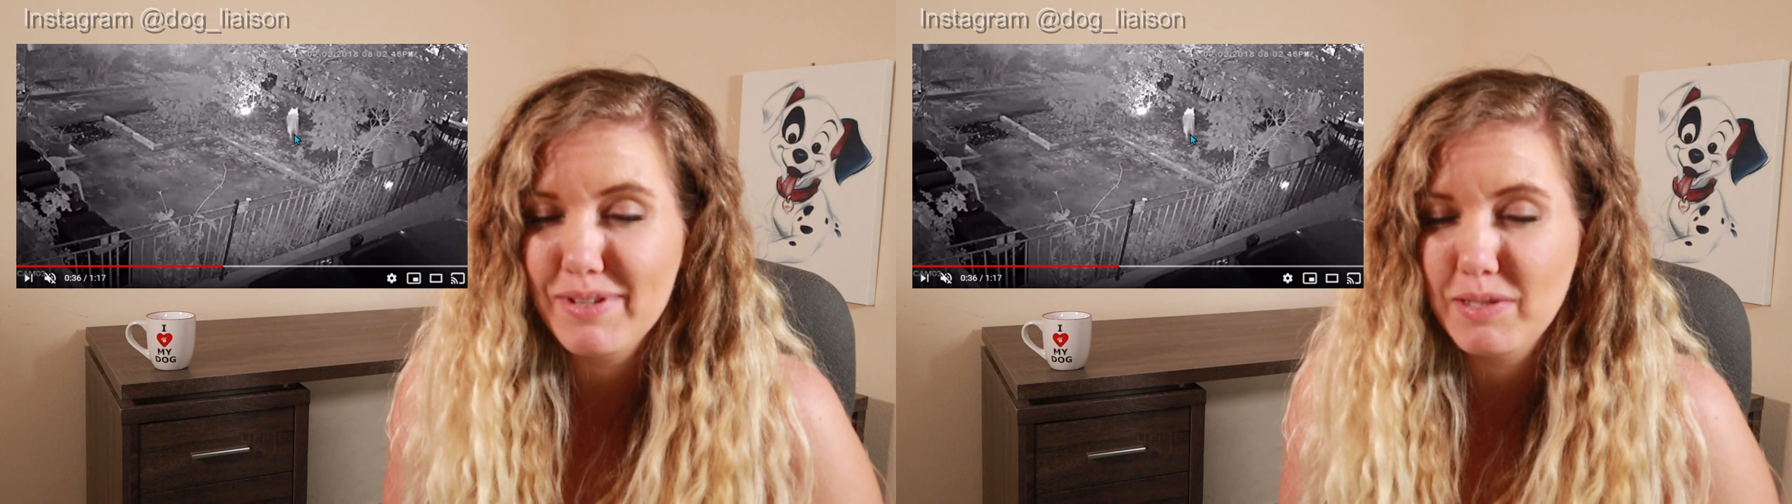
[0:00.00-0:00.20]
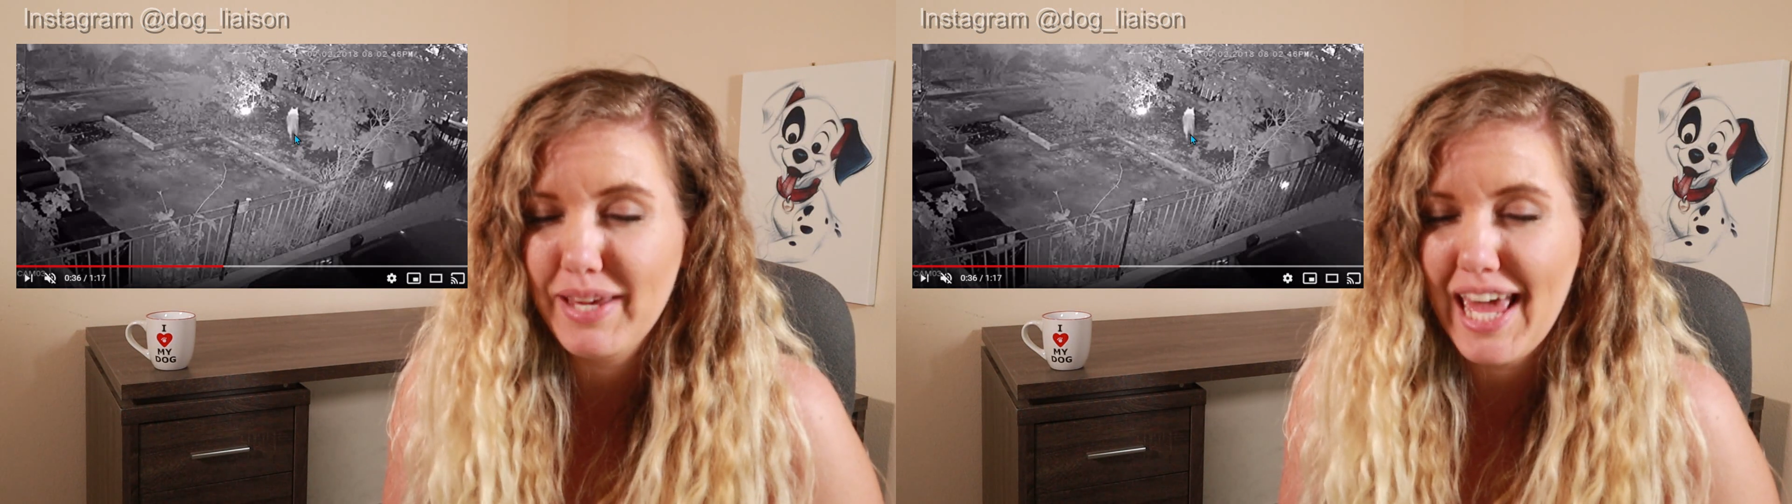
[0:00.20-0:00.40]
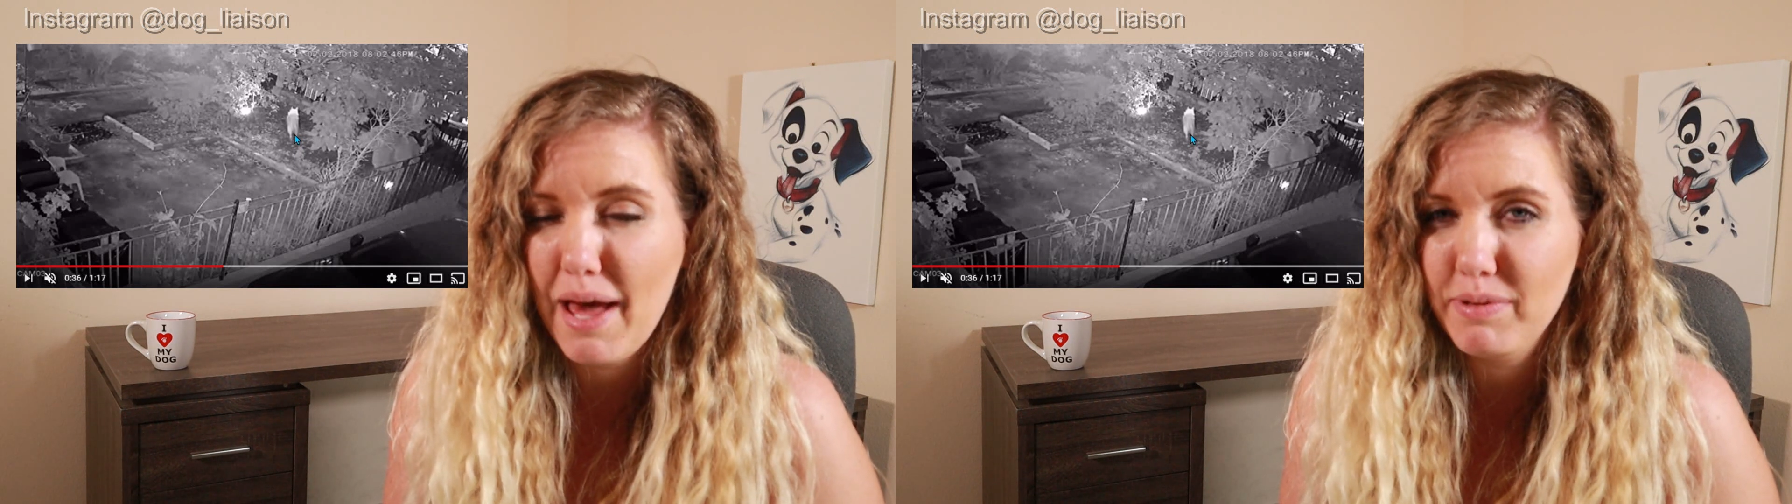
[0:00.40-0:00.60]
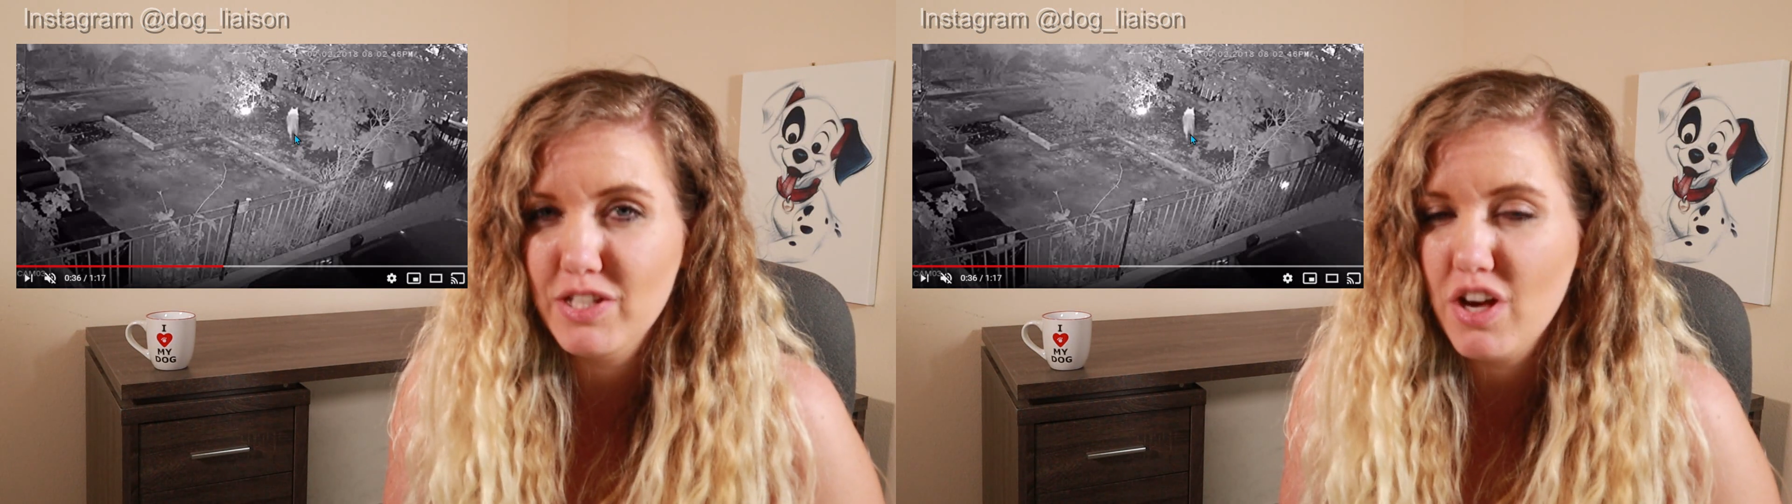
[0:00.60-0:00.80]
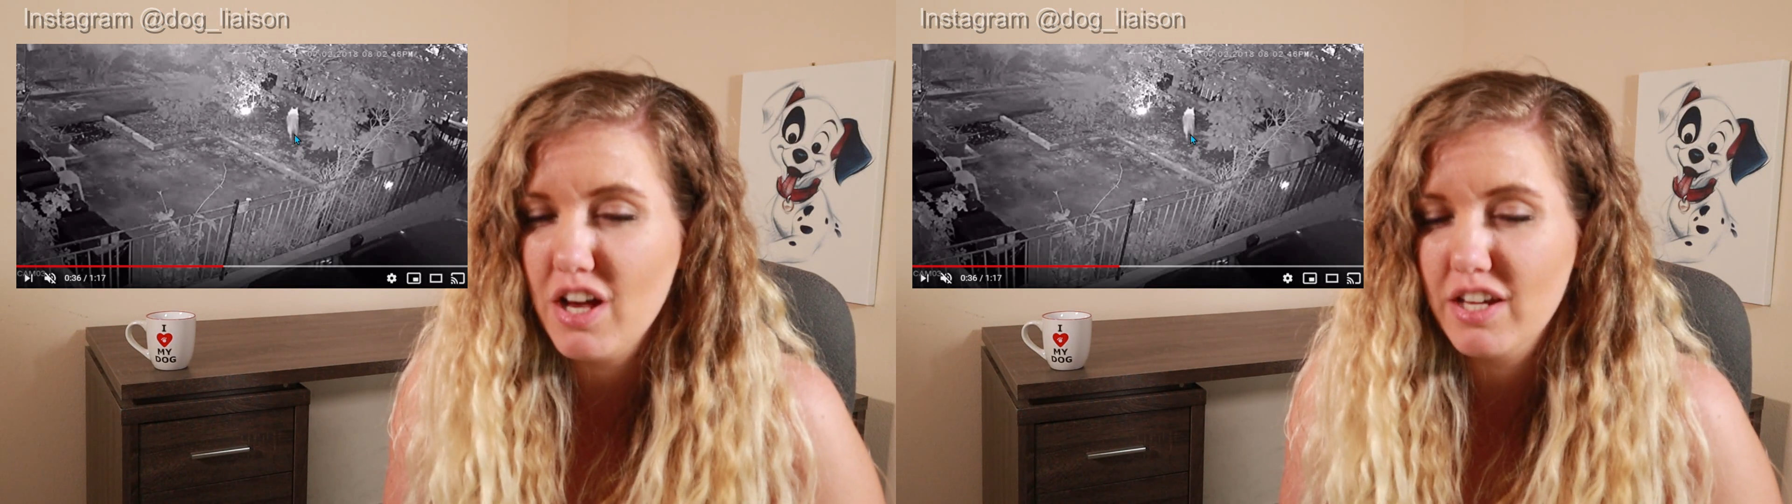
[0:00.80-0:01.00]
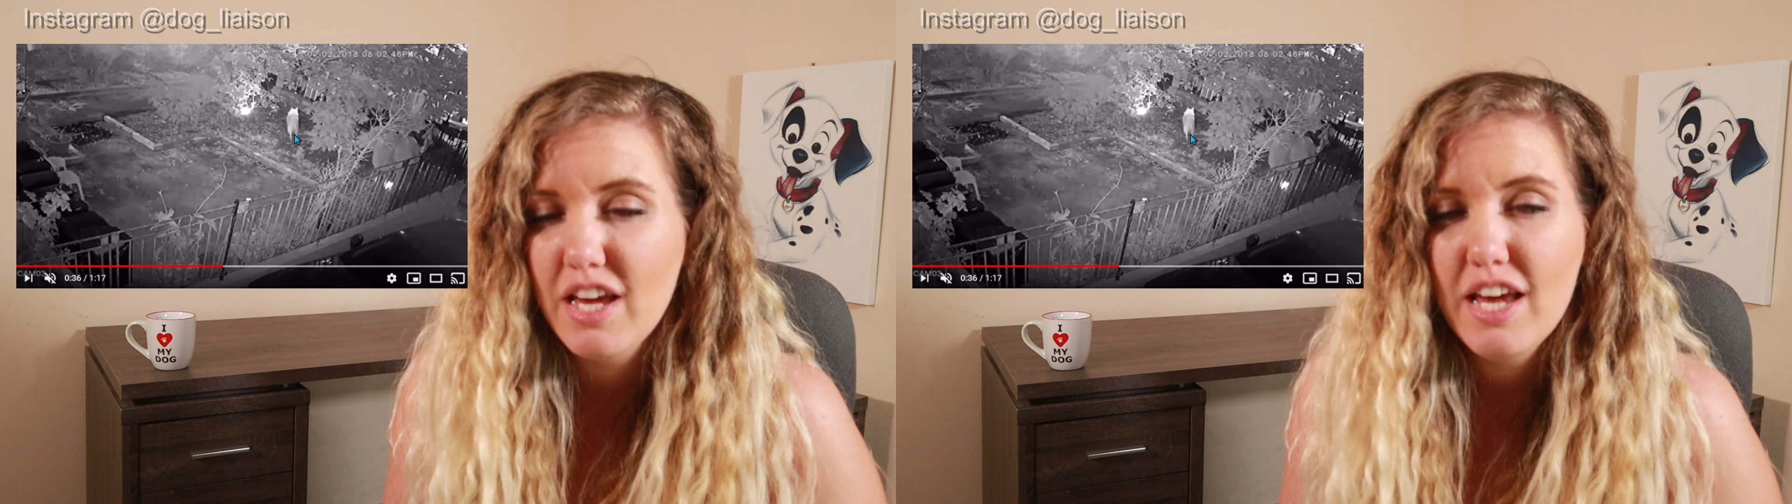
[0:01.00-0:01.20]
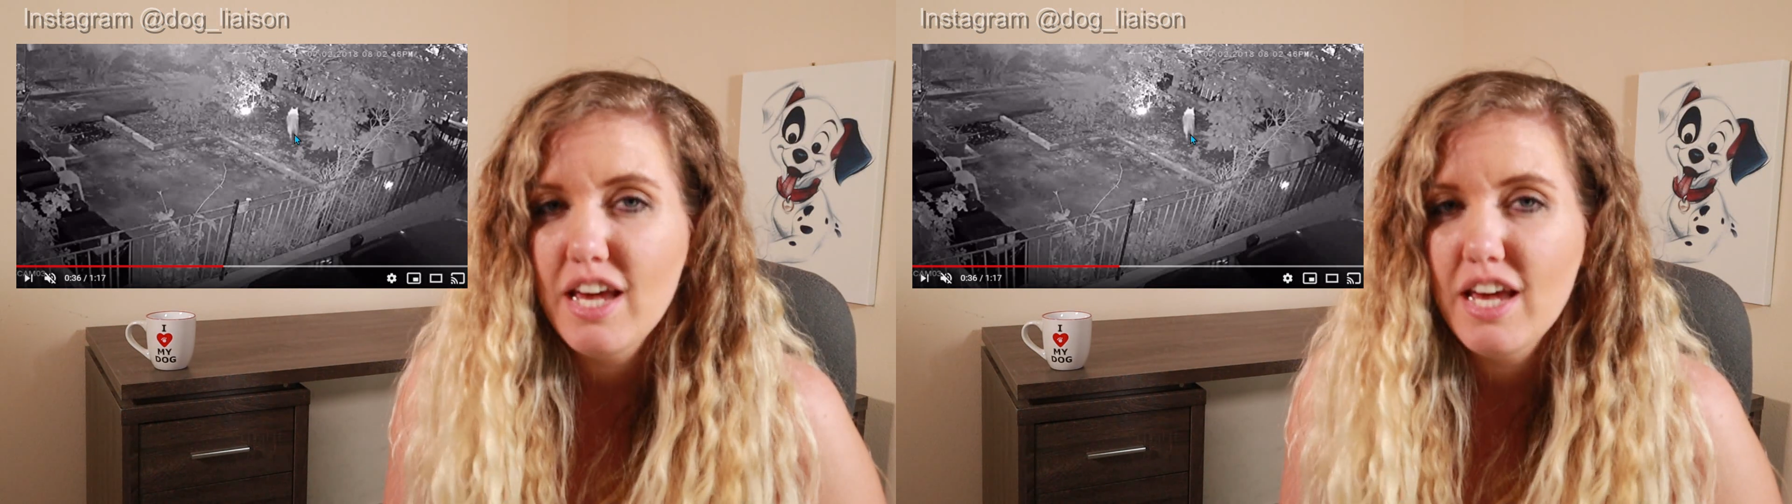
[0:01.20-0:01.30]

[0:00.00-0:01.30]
It must be a happy dog.